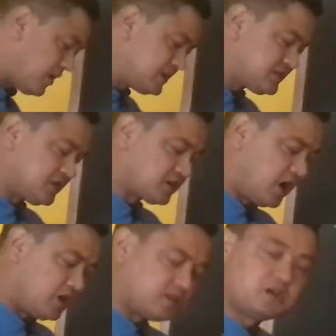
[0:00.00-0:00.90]
what is
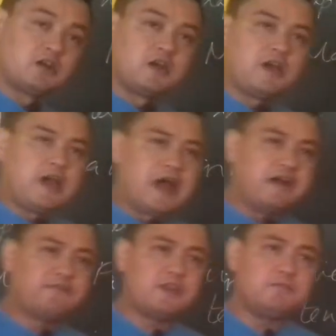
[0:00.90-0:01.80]
Zakat?
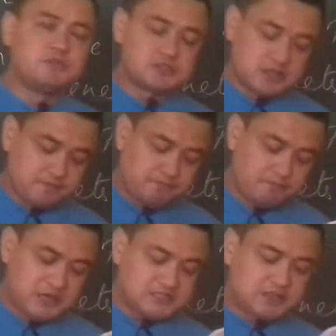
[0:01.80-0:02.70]
Every Muslim
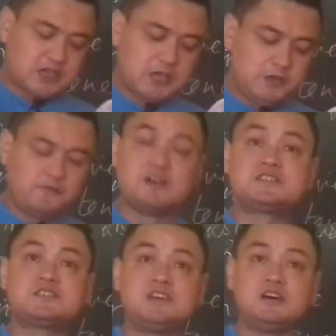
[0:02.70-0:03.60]
must give a
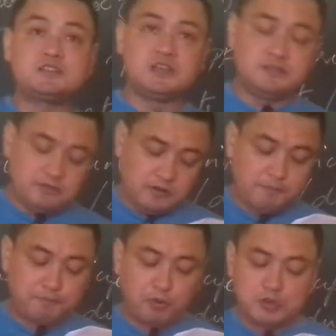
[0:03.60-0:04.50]

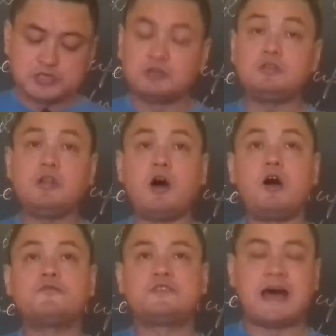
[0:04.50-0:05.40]
certain portion
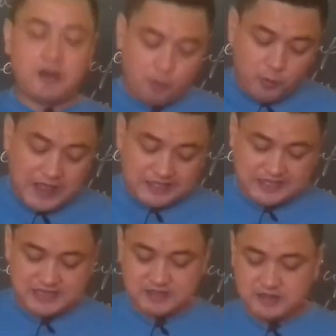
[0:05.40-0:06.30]
of their
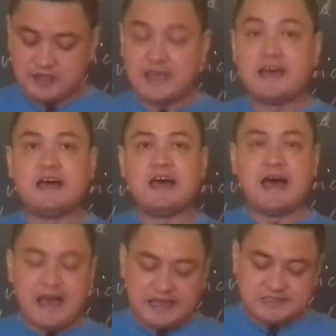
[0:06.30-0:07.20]
wealth
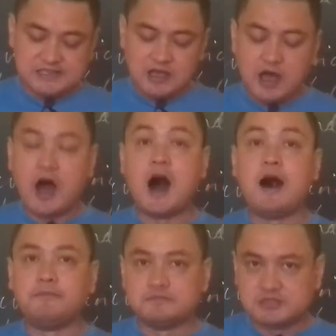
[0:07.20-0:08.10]
as
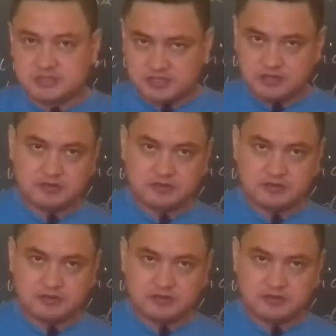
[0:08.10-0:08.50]
alms,